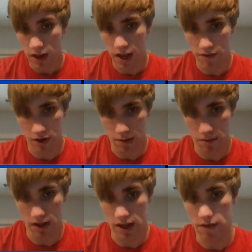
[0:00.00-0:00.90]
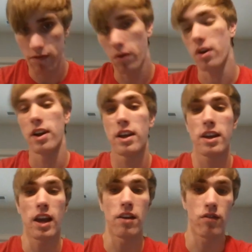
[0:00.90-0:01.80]
After I play e4,
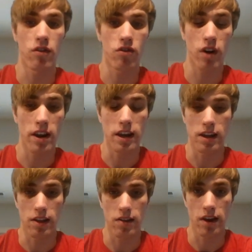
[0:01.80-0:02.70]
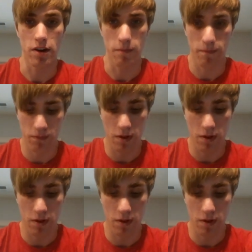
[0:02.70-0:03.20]
kind of just striking in the center.